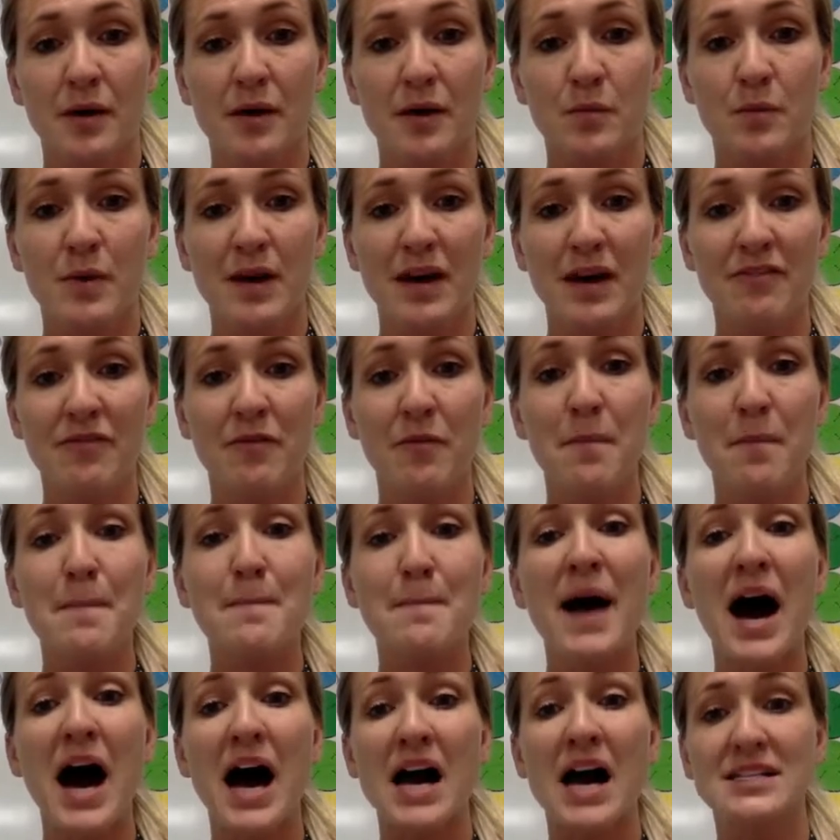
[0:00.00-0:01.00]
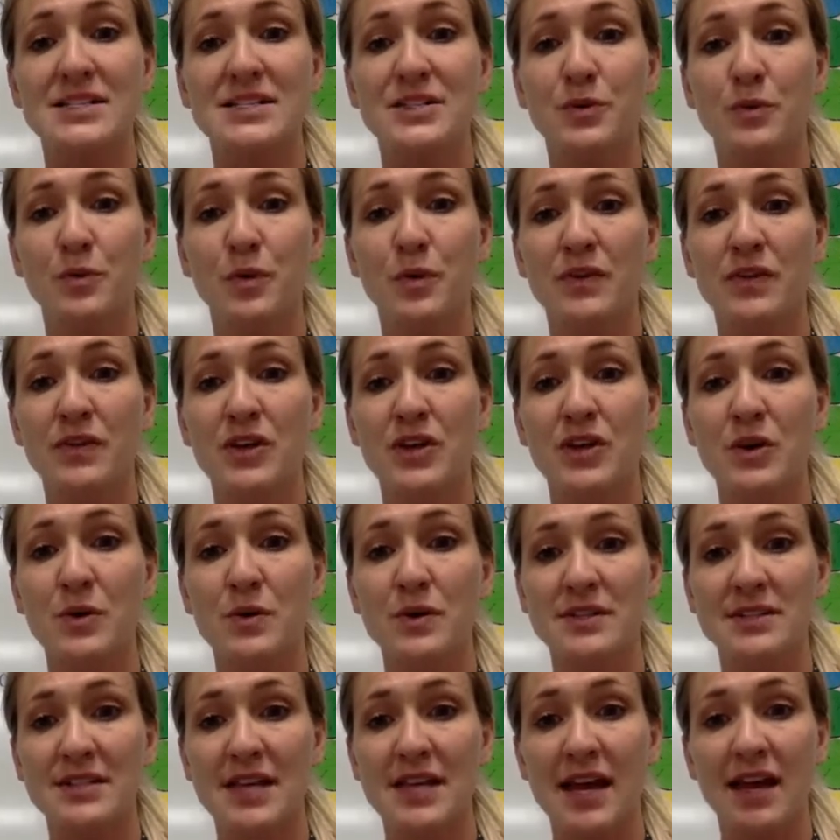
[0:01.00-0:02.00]
we have a but where the U
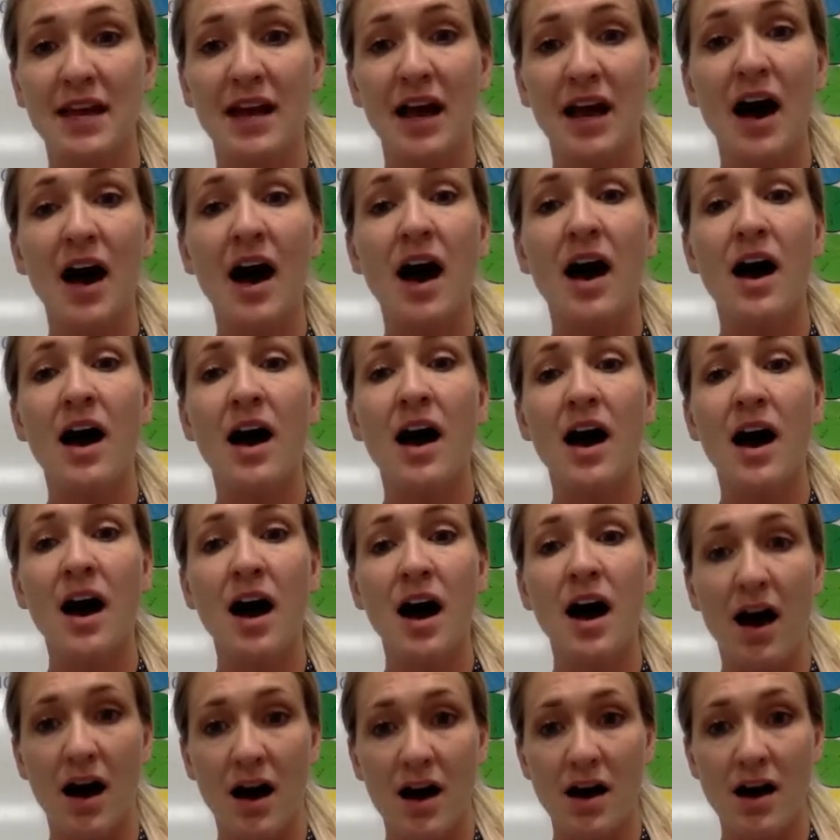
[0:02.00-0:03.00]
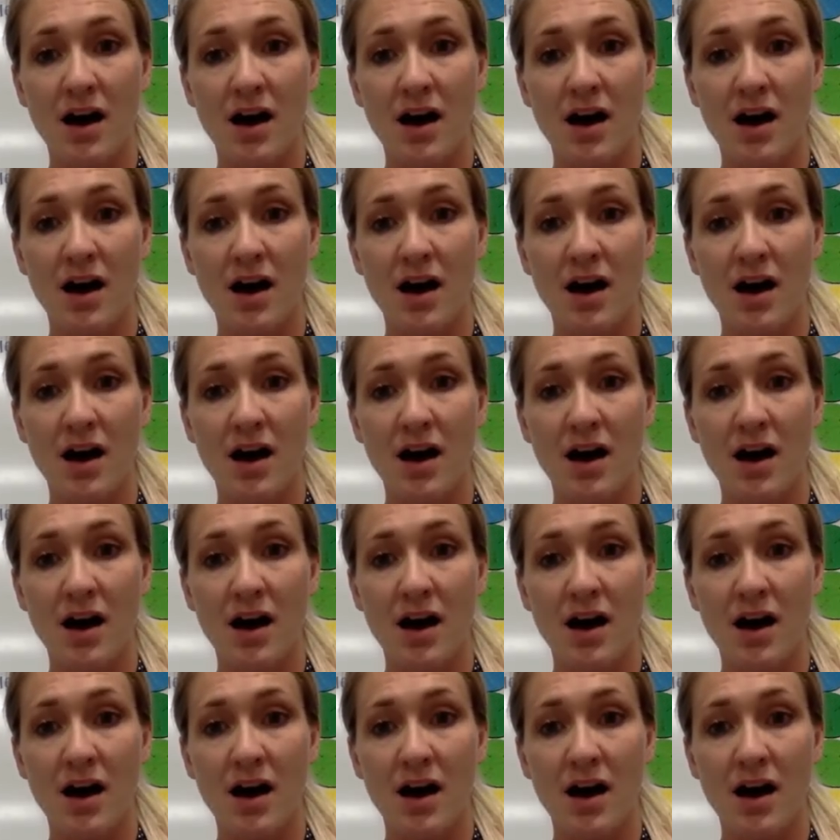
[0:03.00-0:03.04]
is saying but,